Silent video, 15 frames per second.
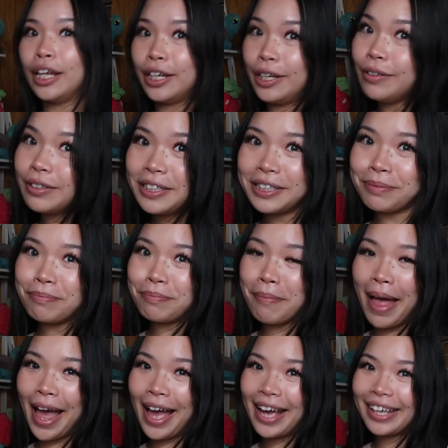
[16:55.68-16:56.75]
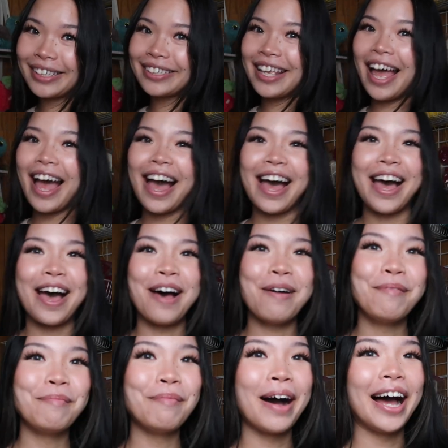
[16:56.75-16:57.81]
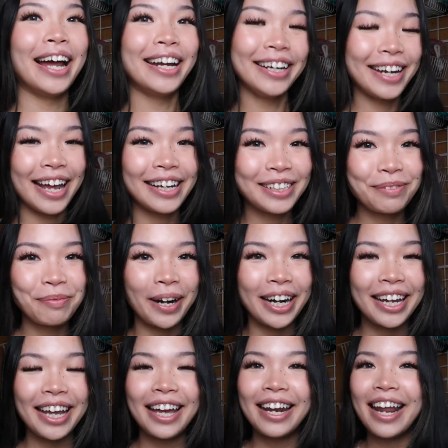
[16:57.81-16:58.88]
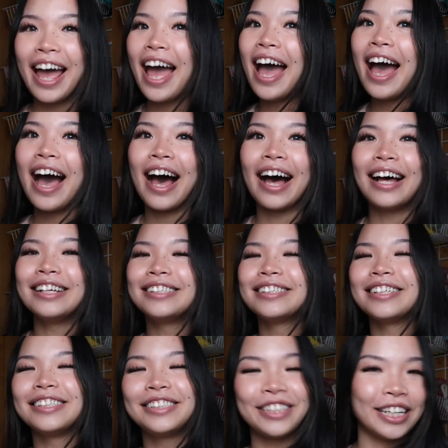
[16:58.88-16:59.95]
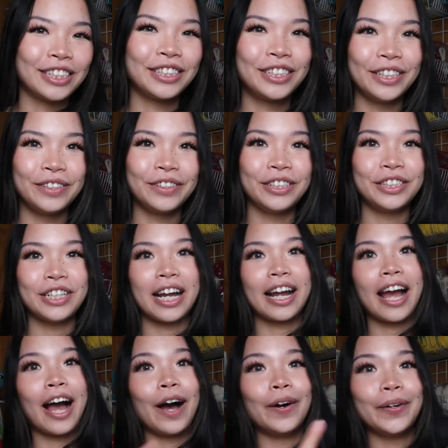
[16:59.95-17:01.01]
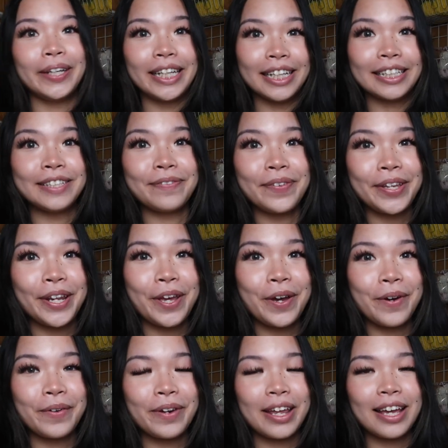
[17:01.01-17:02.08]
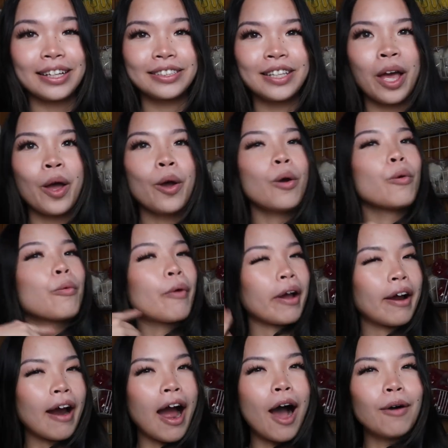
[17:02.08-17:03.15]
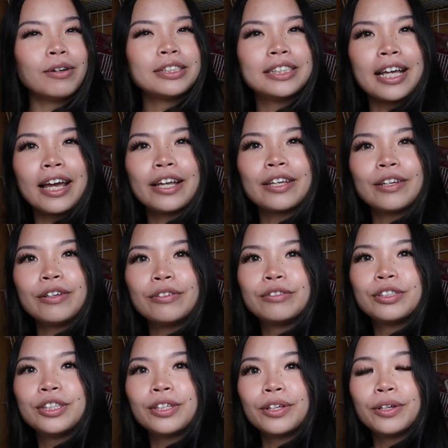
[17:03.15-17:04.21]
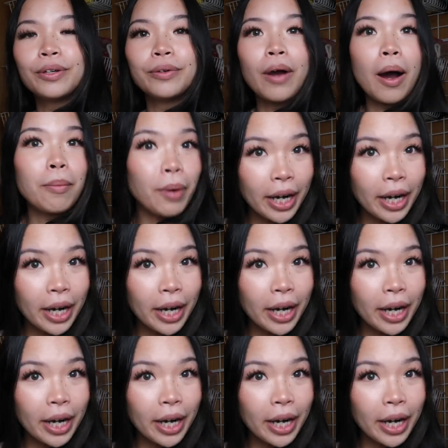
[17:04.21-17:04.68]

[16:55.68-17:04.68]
use these bags at my next market, I suggest you to check out this video next, where I will take you to a